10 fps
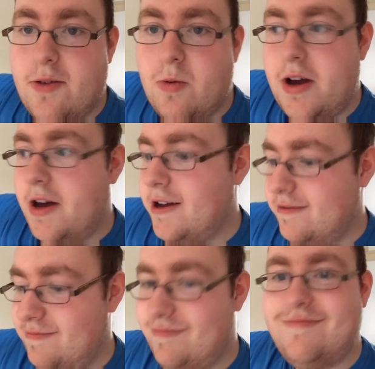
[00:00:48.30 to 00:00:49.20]
where,
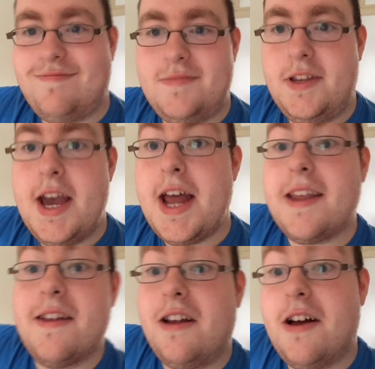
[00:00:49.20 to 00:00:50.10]

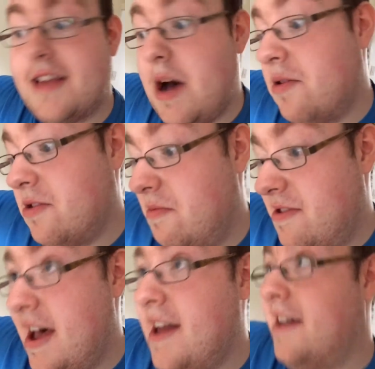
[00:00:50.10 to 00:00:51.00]
that was
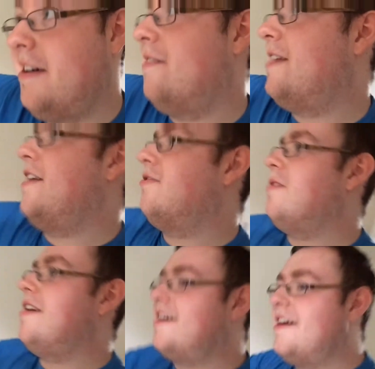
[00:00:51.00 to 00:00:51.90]
from Saturday though,
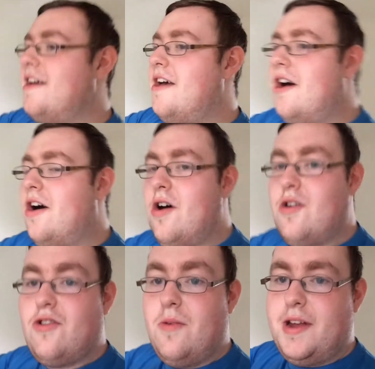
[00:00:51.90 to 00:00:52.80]
that's where
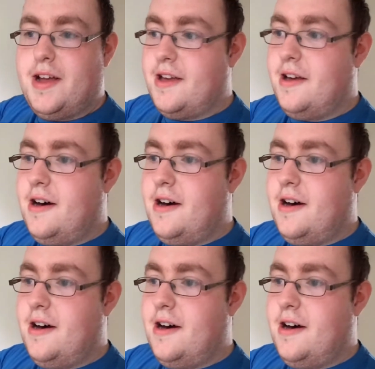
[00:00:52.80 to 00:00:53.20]
Uncle Tom